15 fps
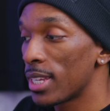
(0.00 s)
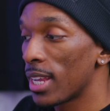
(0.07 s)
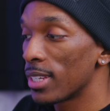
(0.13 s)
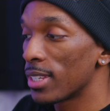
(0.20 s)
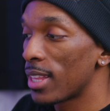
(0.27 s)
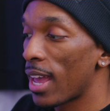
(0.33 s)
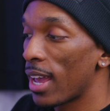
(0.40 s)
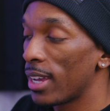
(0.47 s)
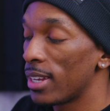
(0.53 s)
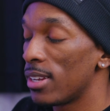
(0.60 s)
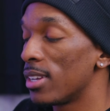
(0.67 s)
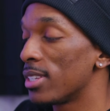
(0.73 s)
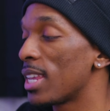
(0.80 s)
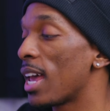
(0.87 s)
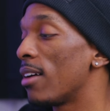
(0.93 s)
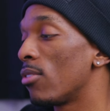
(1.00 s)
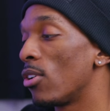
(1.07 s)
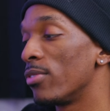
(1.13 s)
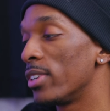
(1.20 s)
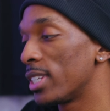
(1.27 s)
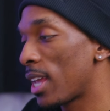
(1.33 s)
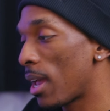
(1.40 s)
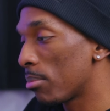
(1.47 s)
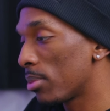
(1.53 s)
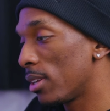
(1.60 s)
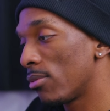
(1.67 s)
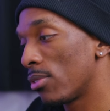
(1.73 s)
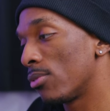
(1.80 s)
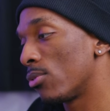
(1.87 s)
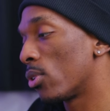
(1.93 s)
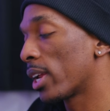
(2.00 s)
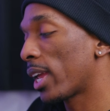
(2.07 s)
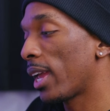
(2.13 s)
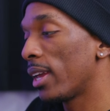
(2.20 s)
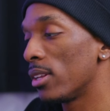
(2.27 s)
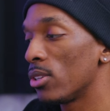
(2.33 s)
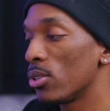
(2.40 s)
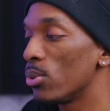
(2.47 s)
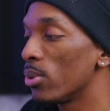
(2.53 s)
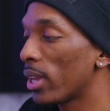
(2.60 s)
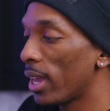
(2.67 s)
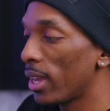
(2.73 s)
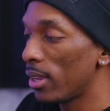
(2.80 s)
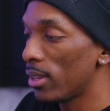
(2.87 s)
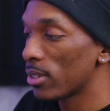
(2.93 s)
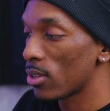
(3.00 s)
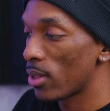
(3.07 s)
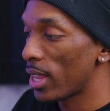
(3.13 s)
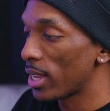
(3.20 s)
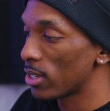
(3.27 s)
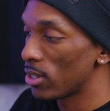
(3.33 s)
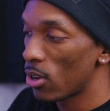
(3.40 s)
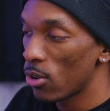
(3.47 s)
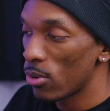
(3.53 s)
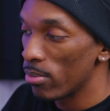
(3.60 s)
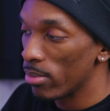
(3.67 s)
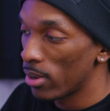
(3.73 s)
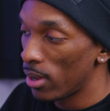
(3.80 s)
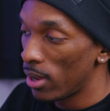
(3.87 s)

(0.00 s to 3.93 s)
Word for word: says that it does have oversampling for 4K and 2K, so that's dope.